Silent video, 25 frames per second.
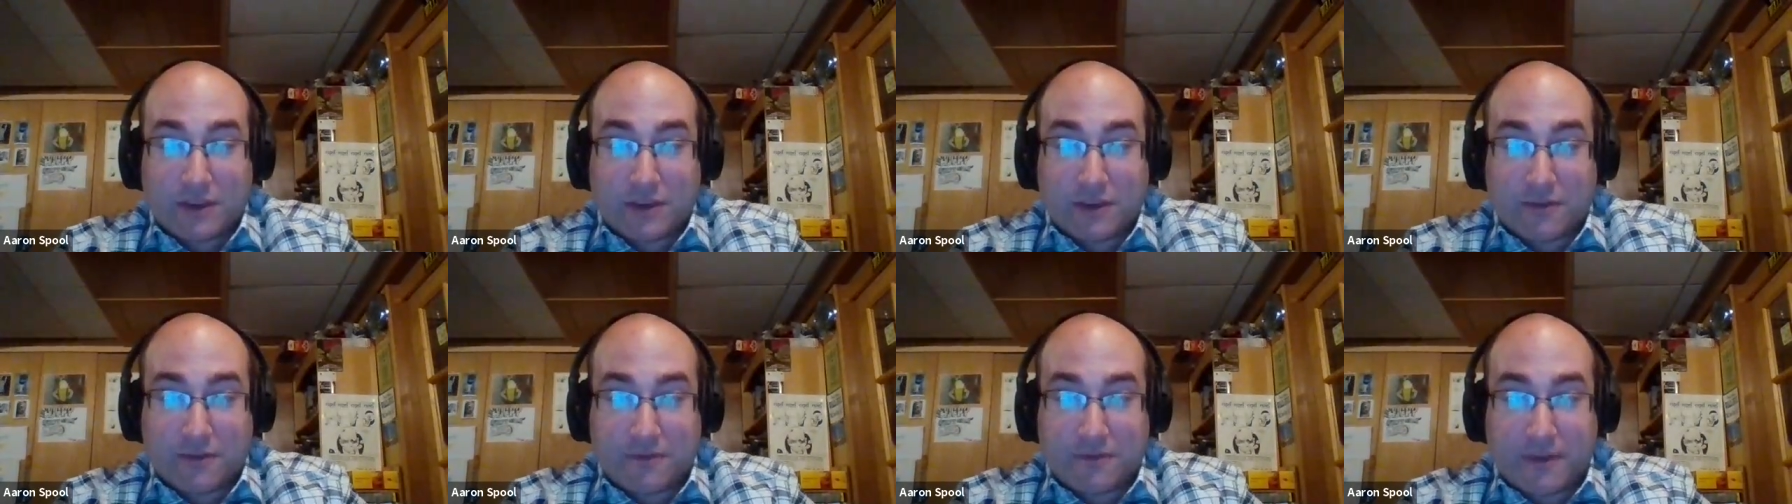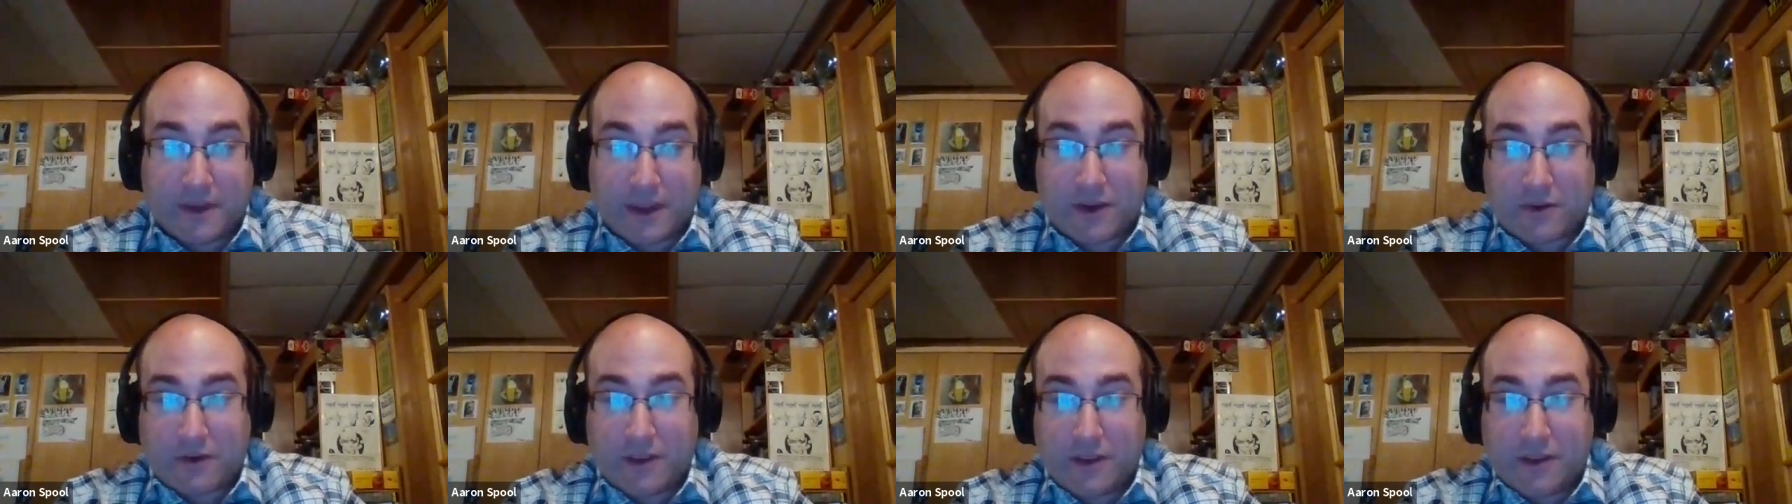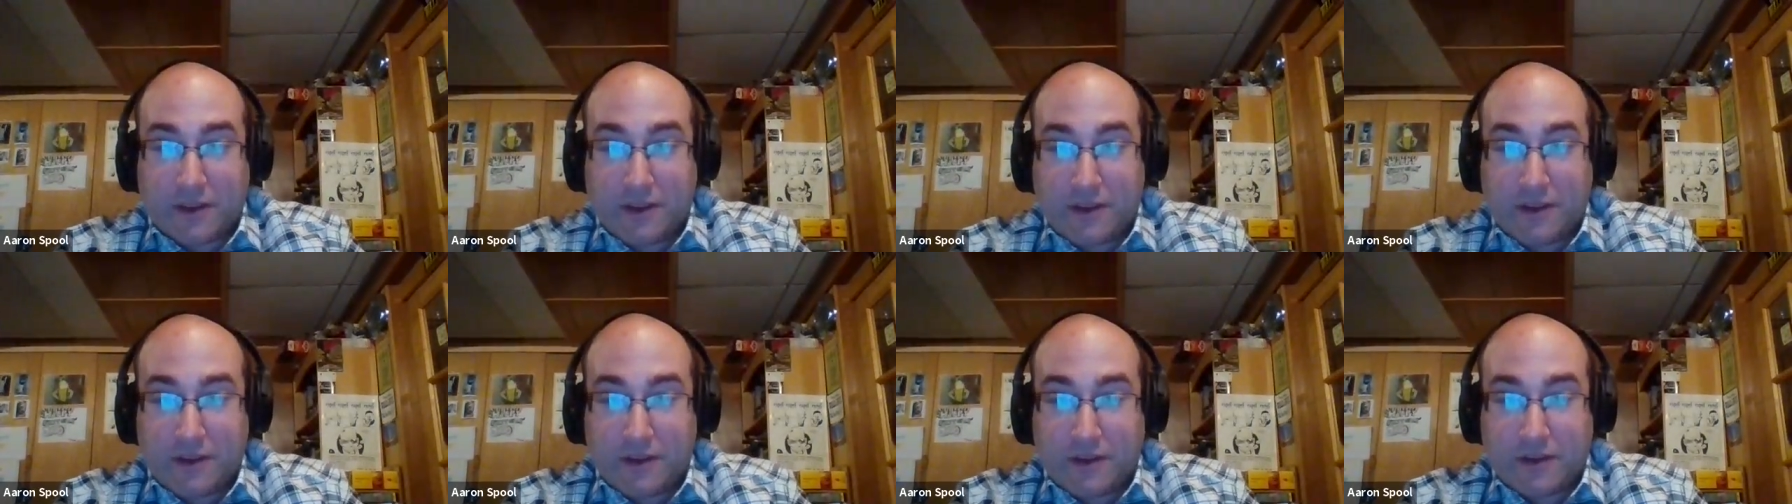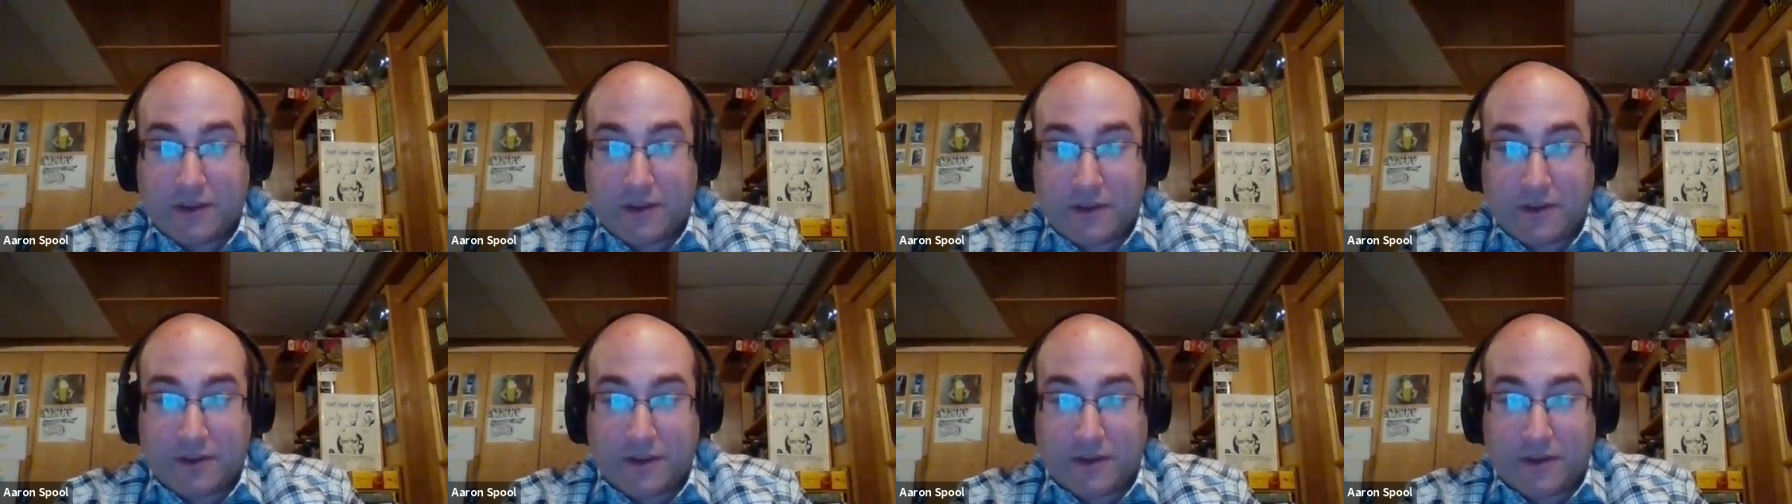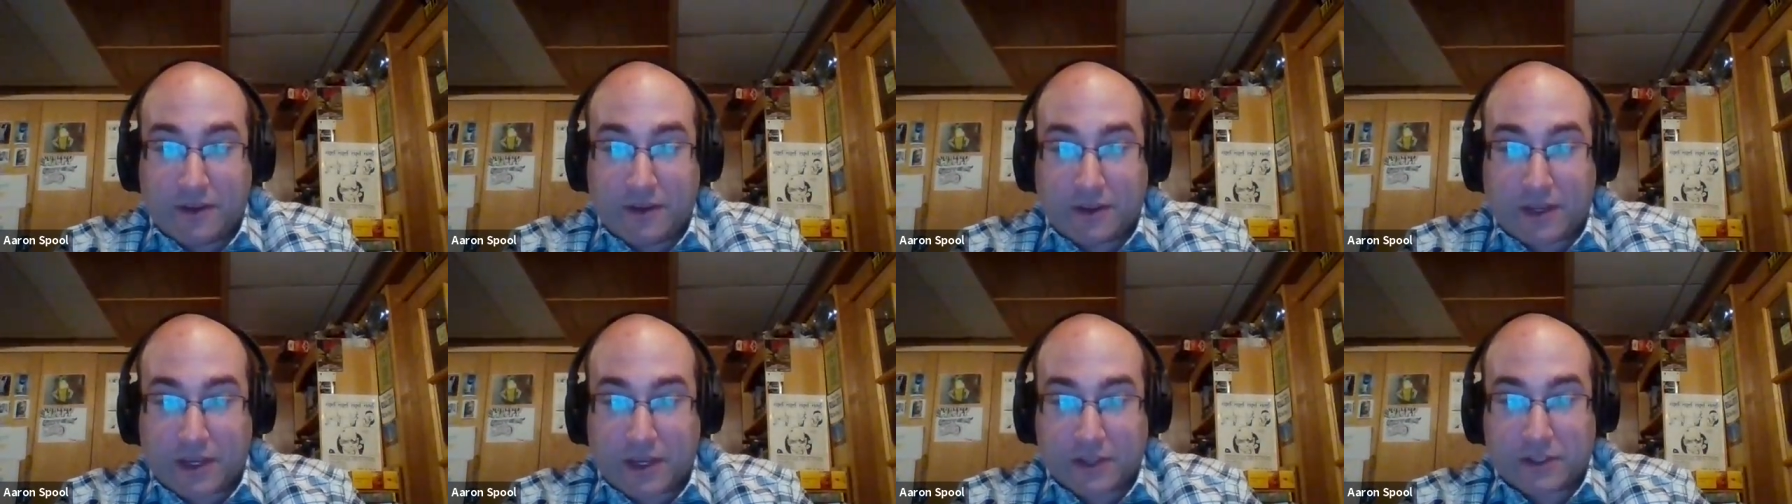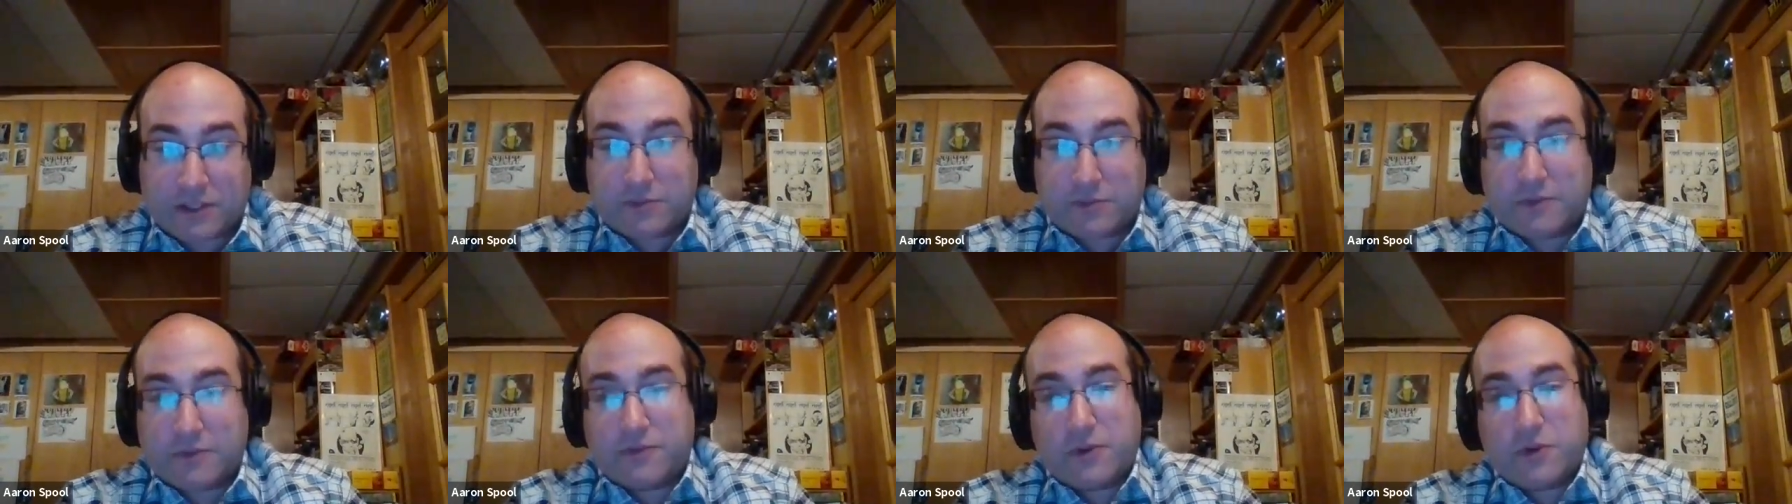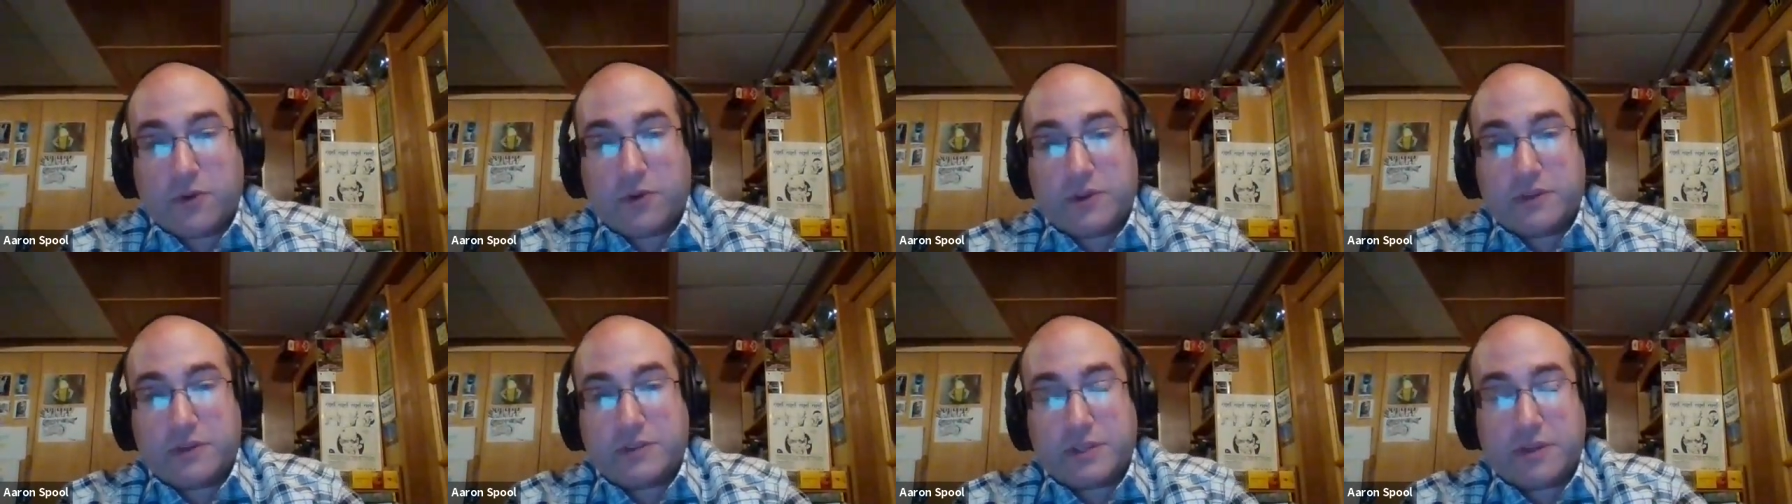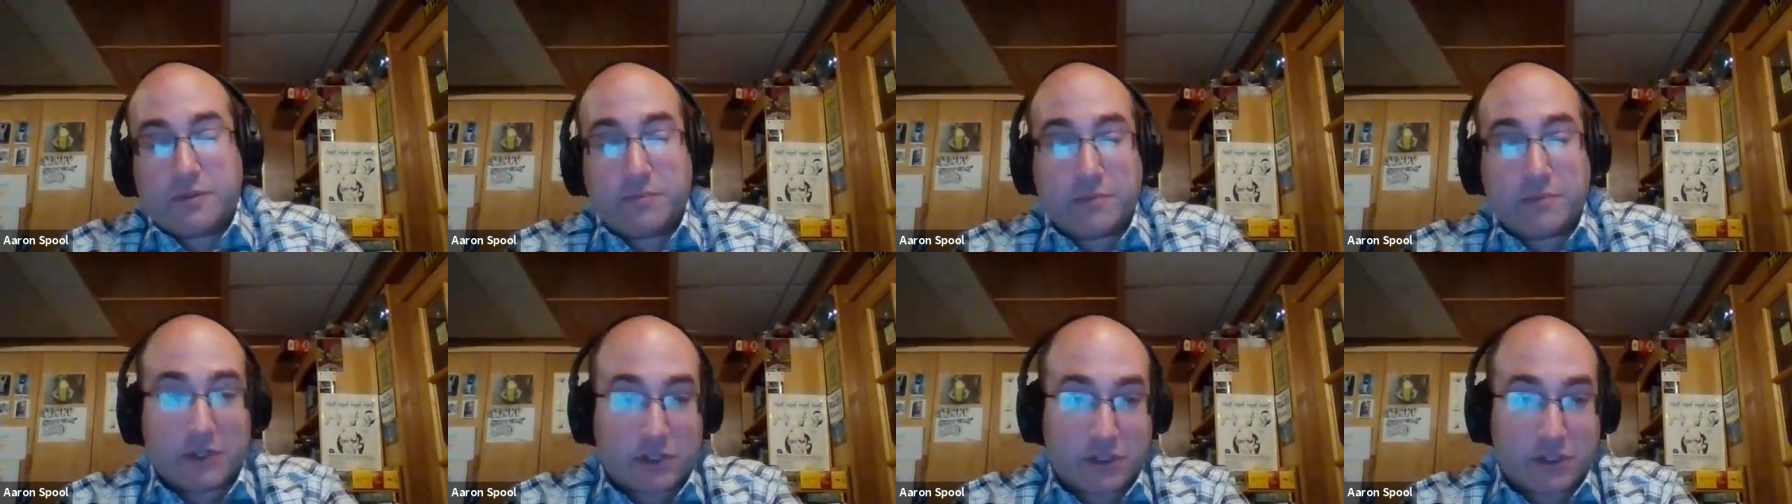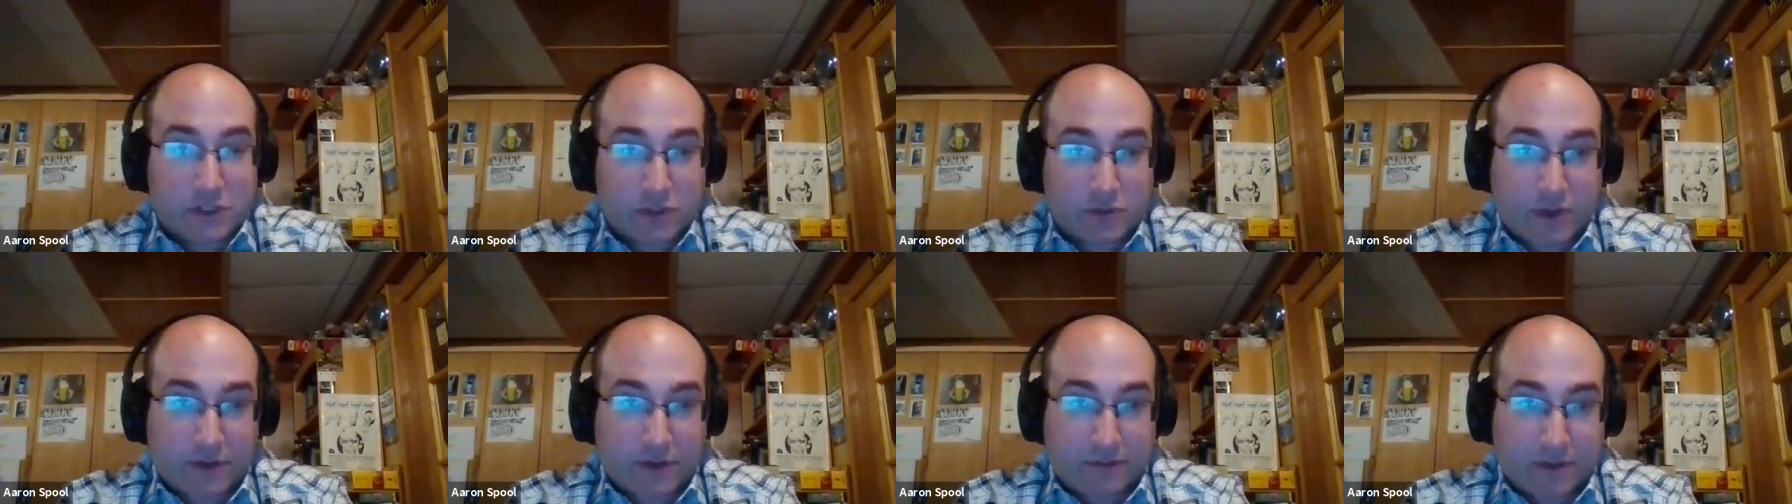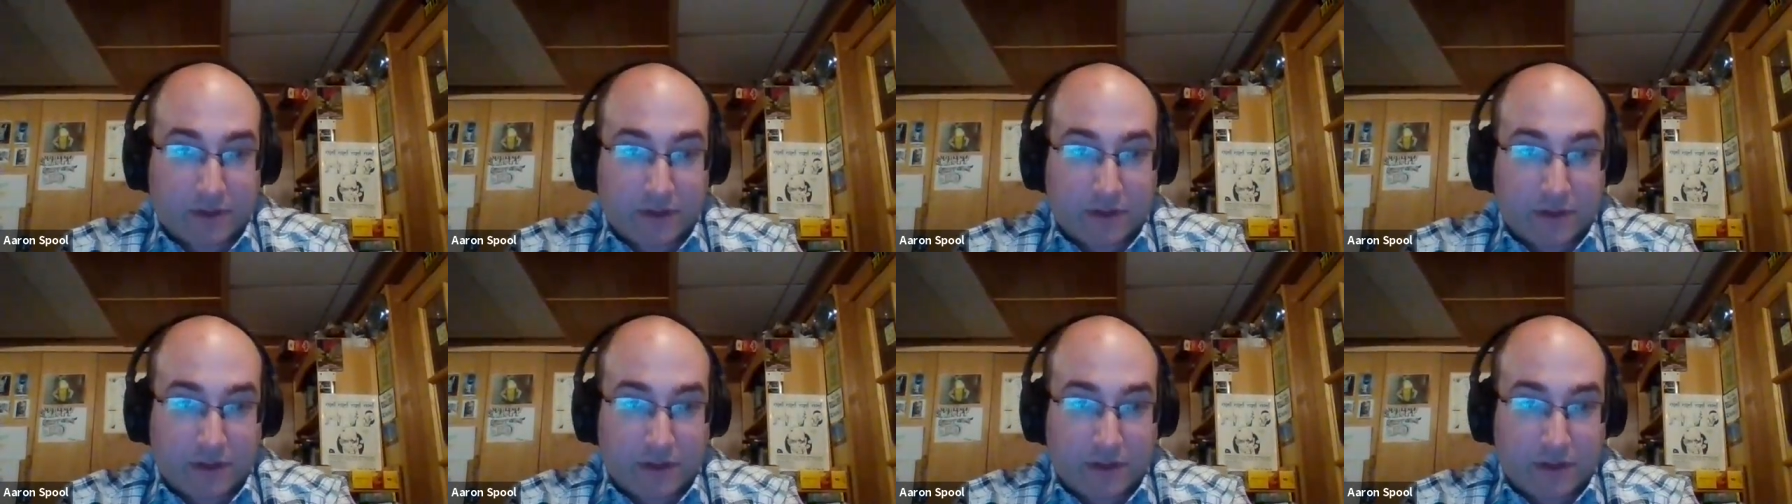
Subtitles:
very customer focused and mission driven.